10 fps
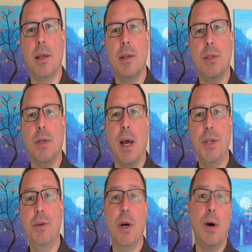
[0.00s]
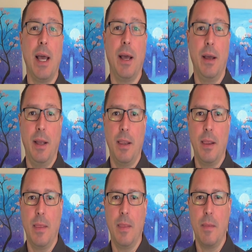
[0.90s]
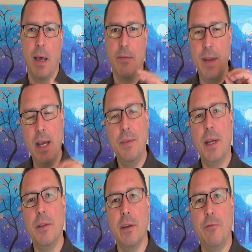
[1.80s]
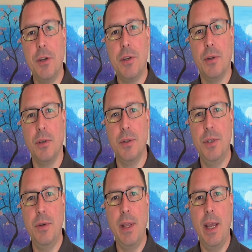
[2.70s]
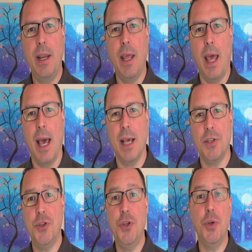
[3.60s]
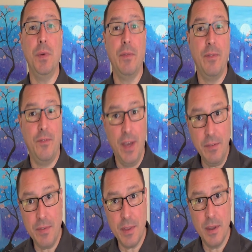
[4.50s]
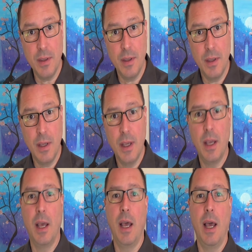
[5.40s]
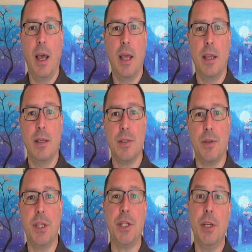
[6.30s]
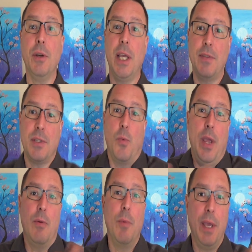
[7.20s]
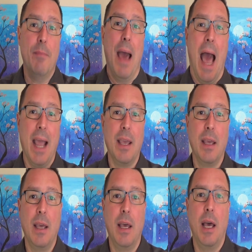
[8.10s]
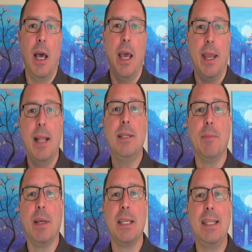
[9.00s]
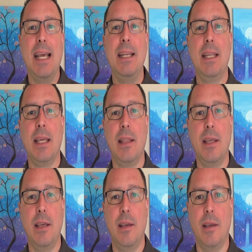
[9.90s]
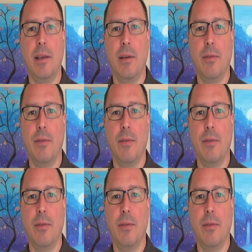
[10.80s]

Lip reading: So as you know, I've nailed down the official due date as June 5th. So this still gives us a week when we get back. It ends up extending the